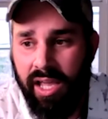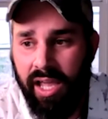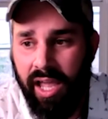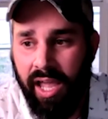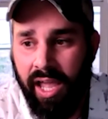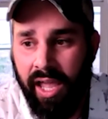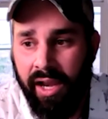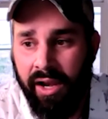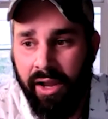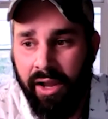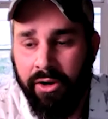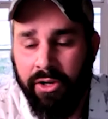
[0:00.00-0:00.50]

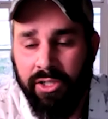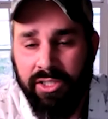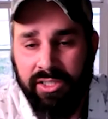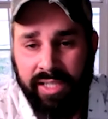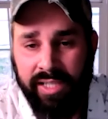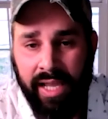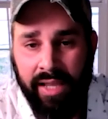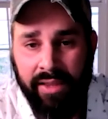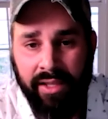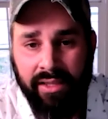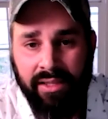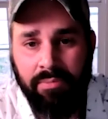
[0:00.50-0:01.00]
and
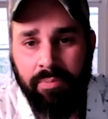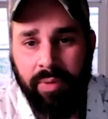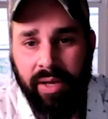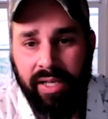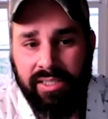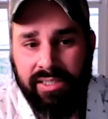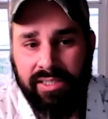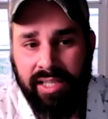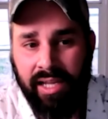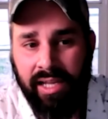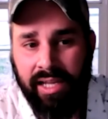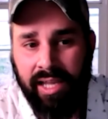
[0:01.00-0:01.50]
understand that the
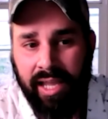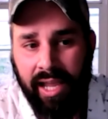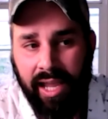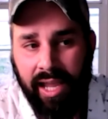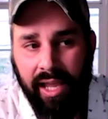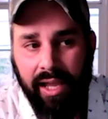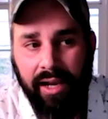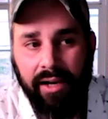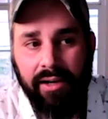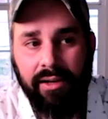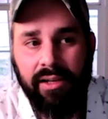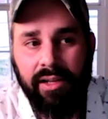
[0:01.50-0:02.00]
best I
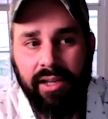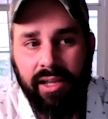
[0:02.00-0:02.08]
can.